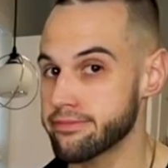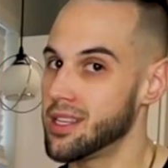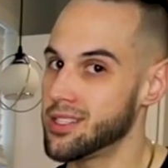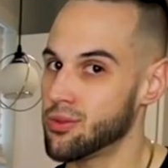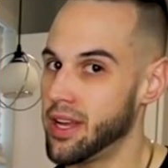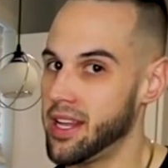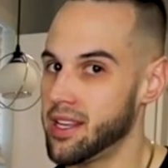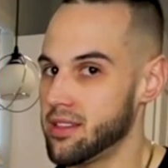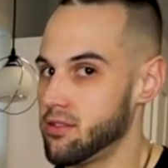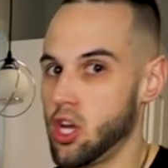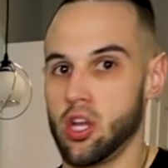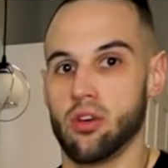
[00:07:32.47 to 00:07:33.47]
then don't add
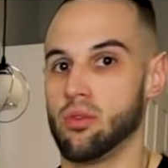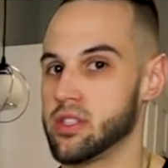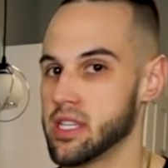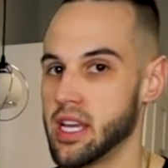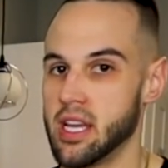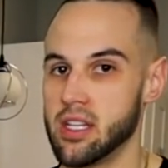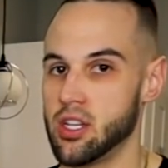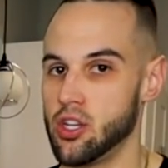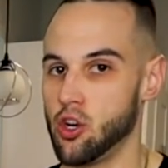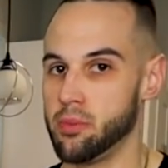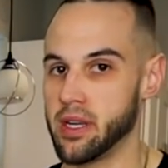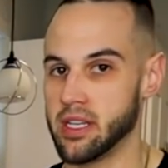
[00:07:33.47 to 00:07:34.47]
it. Once again,
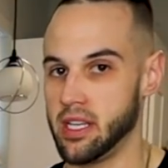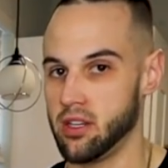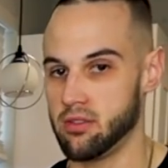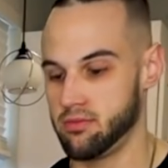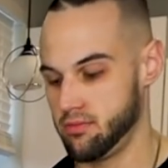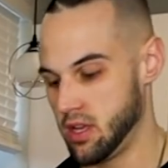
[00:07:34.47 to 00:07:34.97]
no big deal.